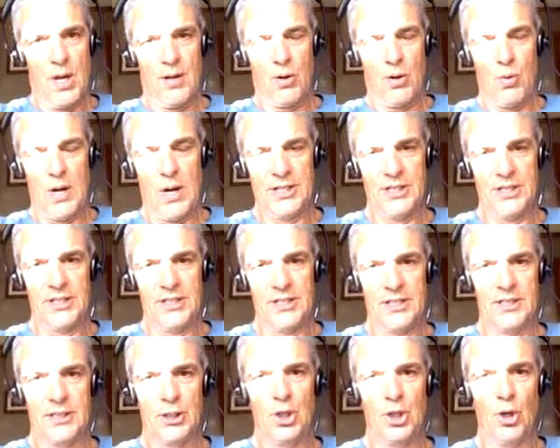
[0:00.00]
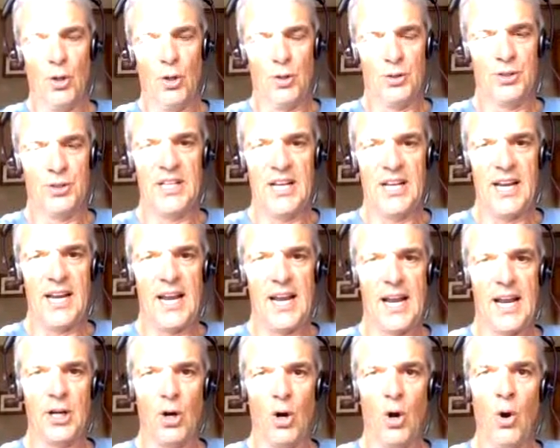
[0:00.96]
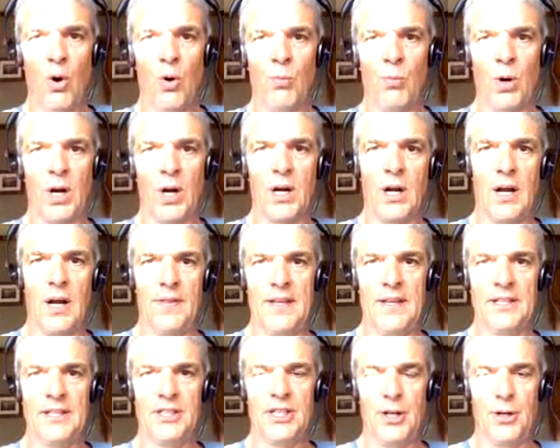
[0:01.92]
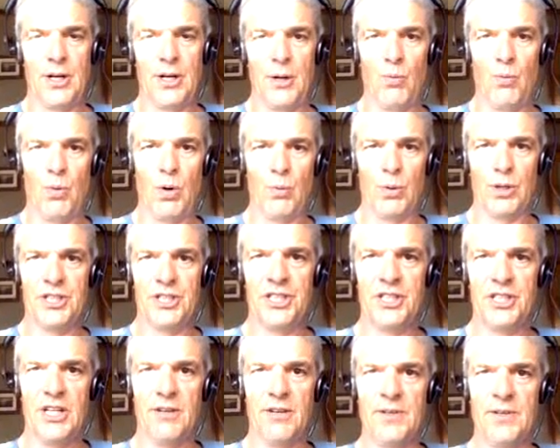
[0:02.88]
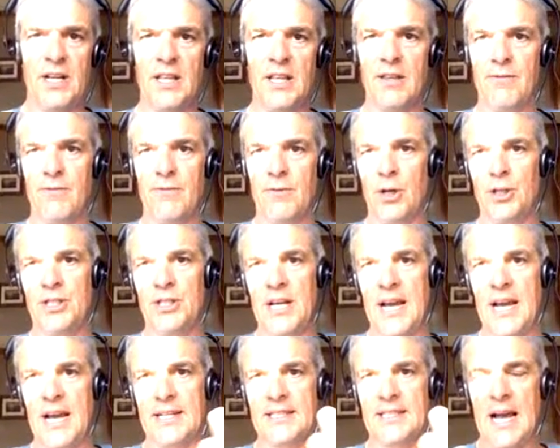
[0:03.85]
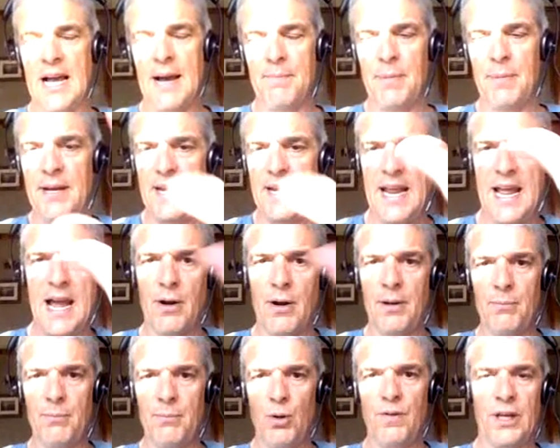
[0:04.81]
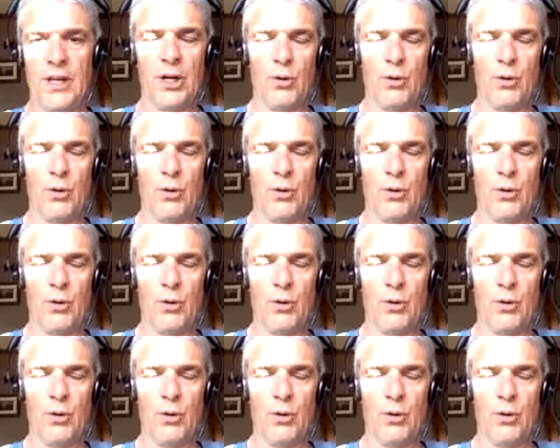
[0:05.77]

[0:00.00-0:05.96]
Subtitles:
questions you'll see in your homework on this unit, where we're shifting the vertex up and down and moving it